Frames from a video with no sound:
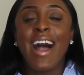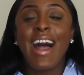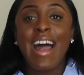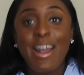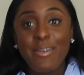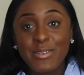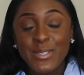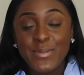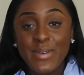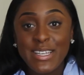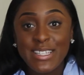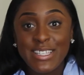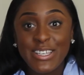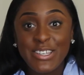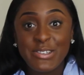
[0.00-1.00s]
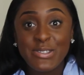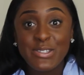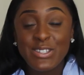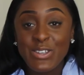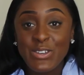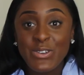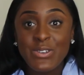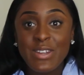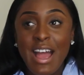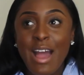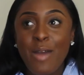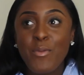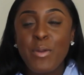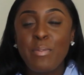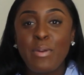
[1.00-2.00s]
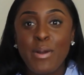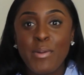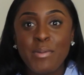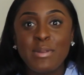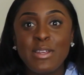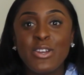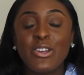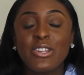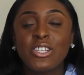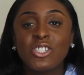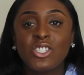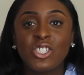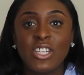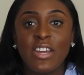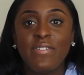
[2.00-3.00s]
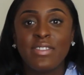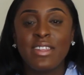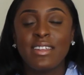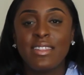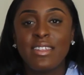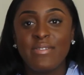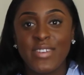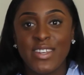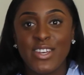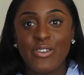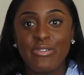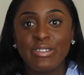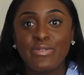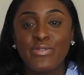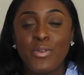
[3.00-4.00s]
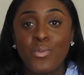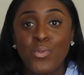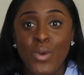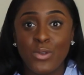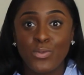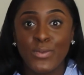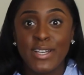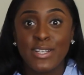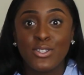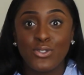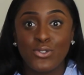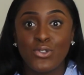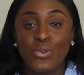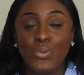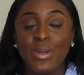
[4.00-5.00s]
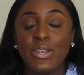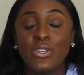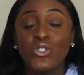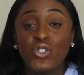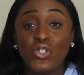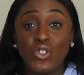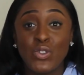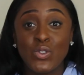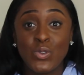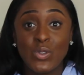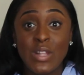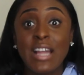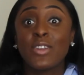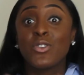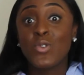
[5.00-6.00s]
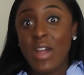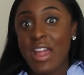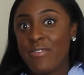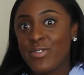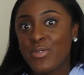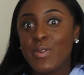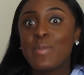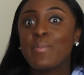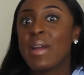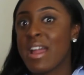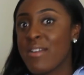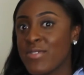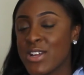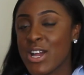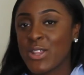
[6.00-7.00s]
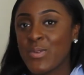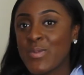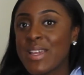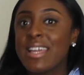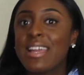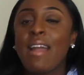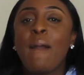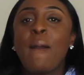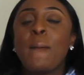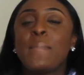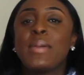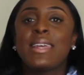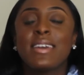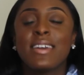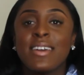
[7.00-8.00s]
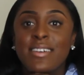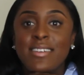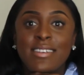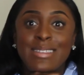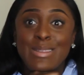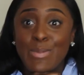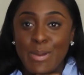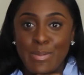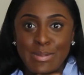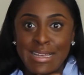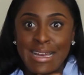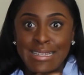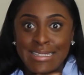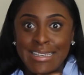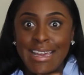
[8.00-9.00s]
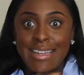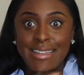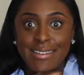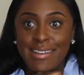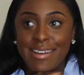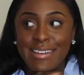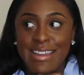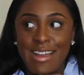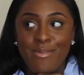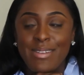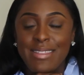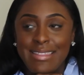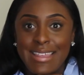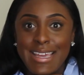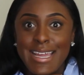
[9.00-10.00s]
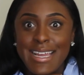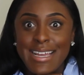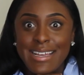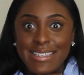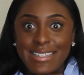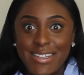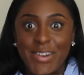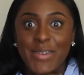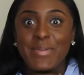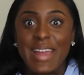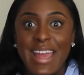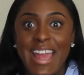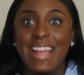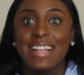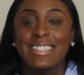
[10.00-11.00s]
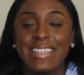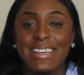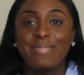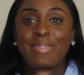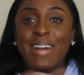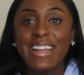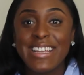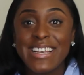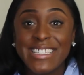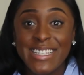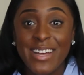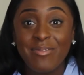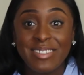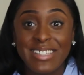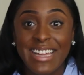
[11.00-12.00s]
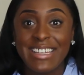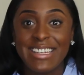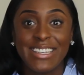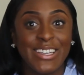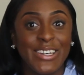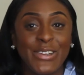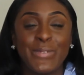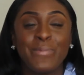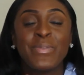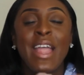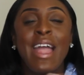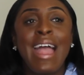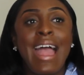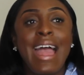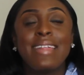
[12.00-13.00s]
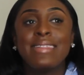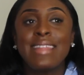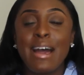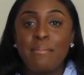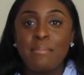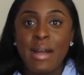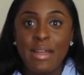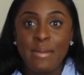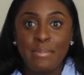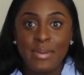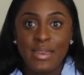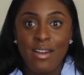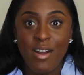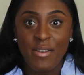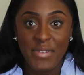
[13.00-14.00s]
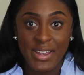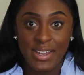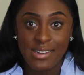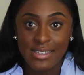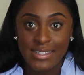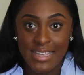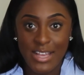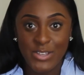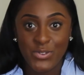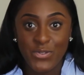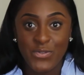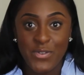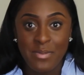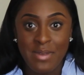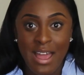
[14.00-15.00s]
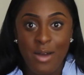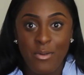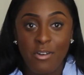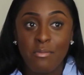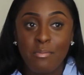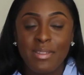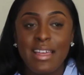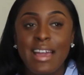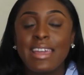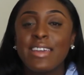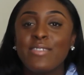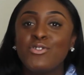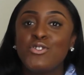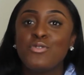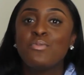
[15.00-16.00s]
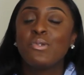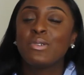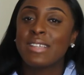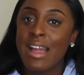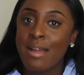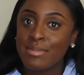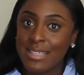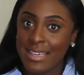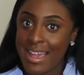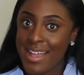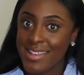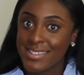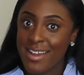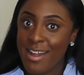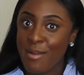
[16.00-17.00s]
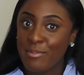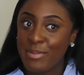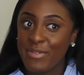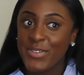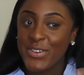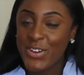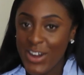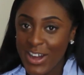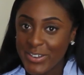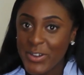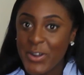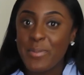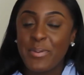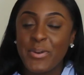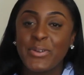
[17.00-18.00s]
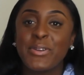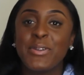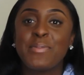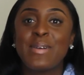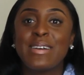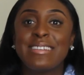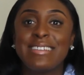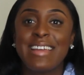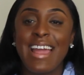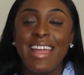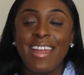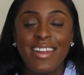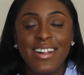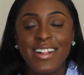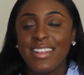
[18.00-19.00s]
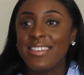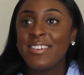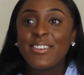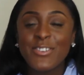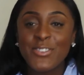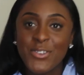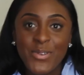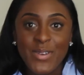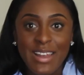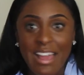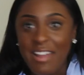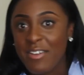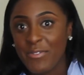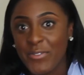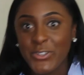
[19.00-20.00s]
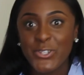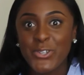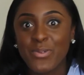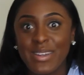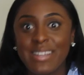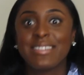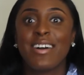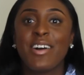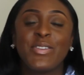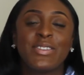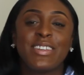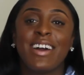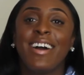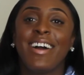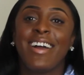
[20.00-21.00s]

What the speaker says: I will speak to you soon. We're probably going to shift the videos from 1 week to 2 weeks. Like, not every week, but every other week. Because the website's getting done now and things are a bit hectic. But at least I'm telling you. And that might be our regular schedule from now on. But that gives you more time to catch up. If you can't hop on a Monday, you can do it like for 2 weeks after.